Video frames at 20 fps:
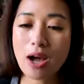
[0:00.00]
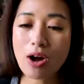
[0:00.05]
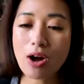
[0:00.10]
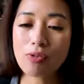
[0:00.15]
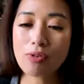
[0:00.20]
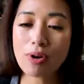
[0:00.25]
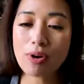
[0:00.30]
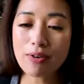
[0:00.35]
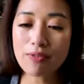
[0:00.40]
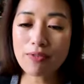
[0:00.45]

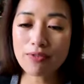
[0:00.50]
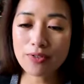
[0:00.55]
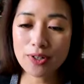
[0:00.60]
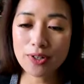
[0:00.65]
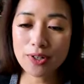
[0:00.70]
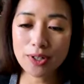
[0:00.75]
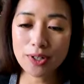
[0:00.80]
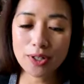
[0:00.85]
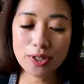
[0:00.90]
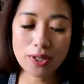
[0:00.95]

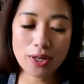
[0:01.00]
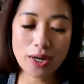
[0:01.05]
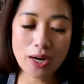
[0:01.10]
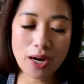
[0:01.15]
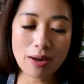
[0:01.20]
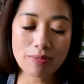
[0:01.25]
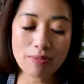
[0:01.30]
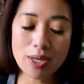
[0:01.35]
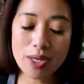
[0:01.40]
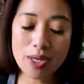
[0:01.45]
However,
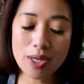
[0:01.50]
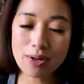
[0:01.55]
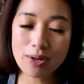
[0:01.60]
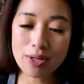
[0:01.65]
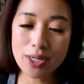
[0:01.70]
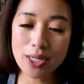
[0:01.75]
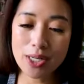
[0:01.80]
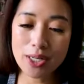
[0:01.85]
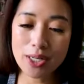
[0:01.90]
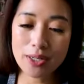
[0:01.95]
I'm
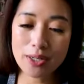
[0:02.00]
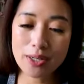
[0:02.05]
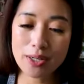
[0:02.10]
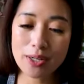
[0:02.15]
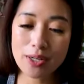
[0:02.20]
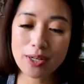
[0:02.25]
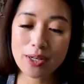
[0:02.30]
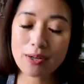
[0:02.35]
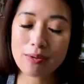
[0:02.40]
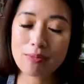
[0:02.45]
hearing
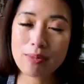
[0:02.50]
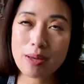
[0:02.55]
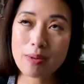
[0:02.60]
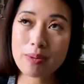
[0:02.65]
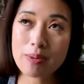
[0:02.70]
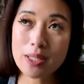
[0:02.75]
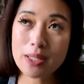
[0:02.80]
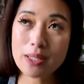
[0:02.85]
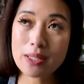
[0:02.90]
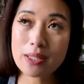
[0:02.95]

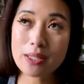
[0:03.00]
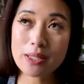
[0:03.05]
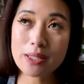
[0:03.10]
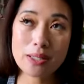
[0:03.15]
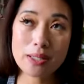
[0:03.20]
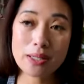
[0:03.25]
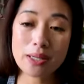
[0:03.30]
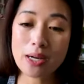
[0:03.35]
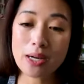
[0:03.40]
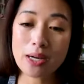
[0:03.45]
maybe
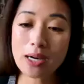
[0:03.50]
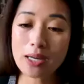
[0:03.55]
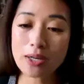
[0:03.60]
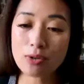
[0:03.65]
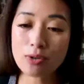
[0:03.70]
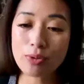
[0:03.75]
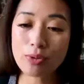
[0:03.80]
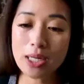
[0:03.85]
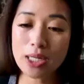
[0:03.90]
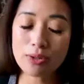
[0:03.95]

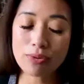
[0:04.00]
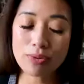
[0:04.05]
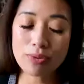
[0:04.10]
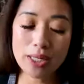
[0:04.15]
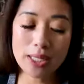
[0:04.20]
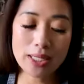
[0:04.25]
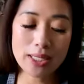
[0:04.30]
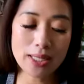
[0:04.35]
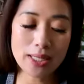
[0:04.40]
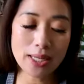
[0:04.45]

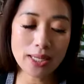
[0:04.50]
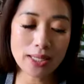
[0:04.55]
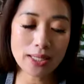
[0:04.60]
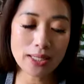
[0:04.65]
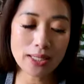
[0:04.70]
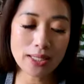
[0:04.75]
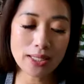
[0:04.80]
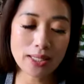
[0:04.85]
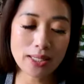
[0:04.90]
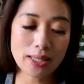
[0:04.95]

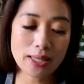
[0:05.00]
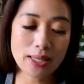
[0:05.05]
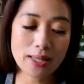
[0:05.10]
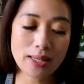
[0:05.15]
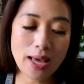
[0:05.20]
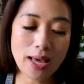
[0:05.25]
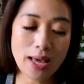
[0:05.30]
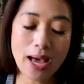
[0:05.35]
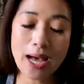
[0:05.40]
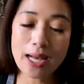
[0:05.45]
2026
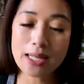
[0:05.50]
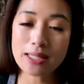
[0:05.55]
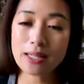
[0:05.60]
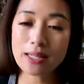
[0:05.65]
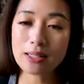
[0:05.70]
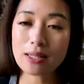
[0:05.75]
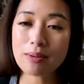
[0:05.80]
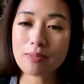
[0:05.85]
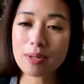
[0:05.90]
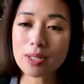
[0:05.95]
that
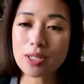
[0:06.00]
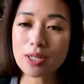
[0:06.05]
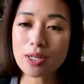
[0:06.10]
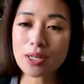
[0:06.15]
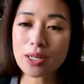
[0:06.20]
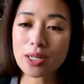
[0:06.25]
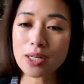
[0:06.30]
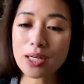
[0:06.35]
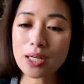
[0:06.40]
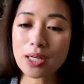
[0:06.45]
asset limits
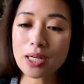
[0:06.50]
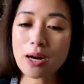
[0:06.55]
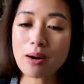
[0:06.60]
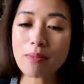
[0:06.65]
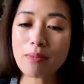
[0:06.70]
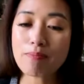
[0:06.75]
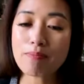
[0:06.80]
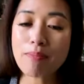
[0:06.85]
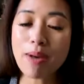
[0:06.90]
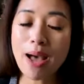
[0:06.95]
are going to
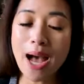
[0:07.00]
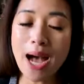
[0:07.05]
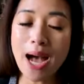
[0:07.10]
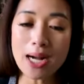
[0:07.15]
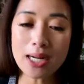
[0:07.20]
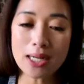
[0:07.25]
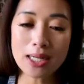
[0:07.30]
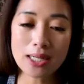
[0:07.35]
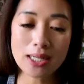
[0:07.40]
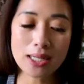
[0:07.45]
come
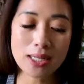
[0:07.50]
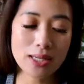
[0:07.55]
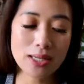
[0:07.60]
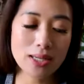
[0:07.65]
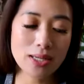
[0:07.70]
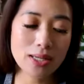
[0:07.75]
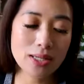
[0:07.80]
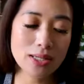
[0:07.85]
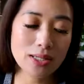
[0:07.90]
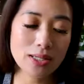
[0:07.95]
back.
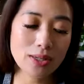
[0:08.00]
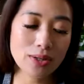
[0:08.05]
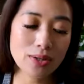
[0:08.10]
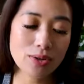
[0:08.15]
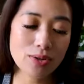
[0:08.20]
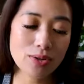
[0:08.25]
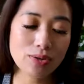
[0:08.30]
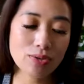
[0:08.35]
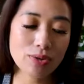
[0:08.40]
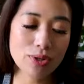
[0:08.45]

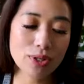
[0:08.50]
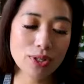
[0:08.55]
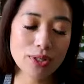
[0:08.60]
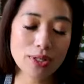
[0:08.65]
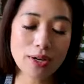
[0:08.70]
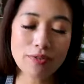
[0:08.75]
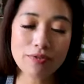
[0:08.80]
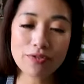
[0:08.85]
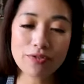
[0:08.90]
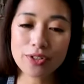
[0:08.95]
So
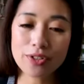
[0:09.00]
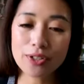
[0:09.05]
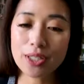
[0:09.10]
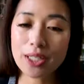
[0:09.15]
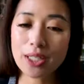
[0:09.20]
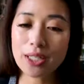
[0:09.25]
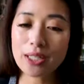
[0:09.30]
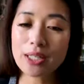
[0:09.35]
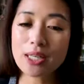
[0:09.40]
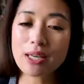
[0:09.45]

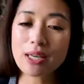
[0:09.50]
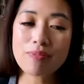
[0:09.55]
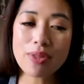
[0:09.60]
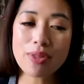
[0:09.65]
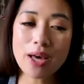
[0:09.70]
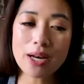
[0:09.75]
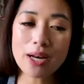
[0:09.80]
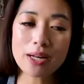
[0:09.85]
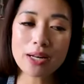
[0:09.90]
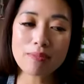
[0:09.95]
definitely
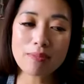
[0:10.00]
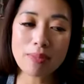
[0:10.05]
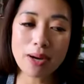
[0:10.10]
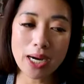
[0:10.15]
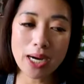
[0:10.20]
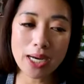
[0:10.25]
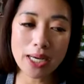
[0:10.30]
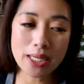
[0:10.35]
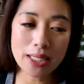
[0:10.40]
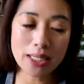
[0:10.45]
keep that in
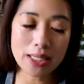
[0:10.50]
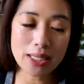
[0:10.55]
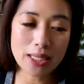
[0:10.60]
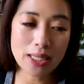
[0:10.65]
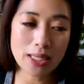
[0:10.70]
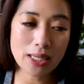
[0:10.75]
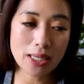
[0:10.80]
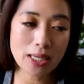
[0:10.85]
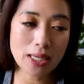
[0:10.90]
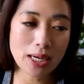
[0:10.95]

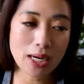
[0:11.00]
mind.